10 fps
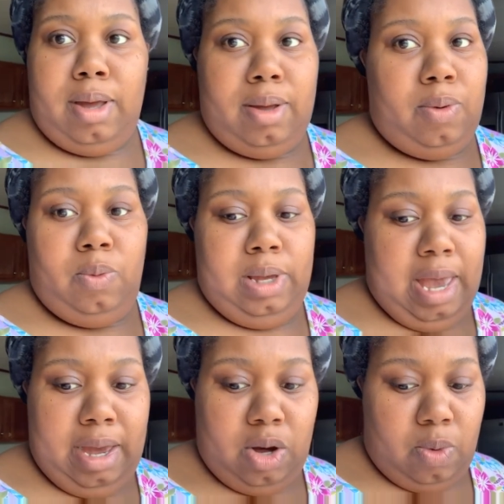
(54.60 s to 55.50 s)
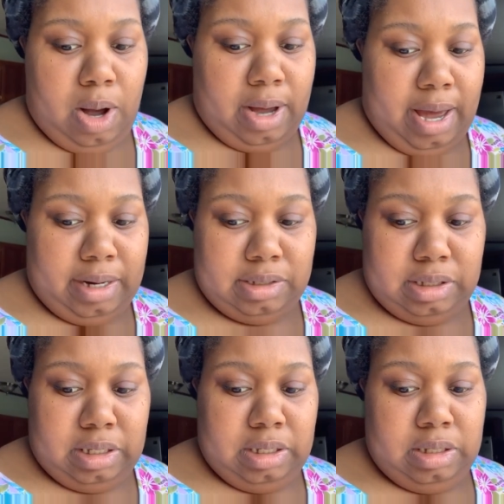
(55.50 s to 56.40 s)
We ain't gonna walk out and
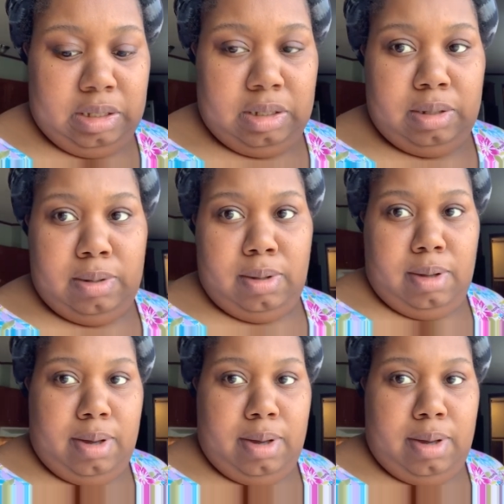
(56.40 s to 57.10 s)
see. Yeah,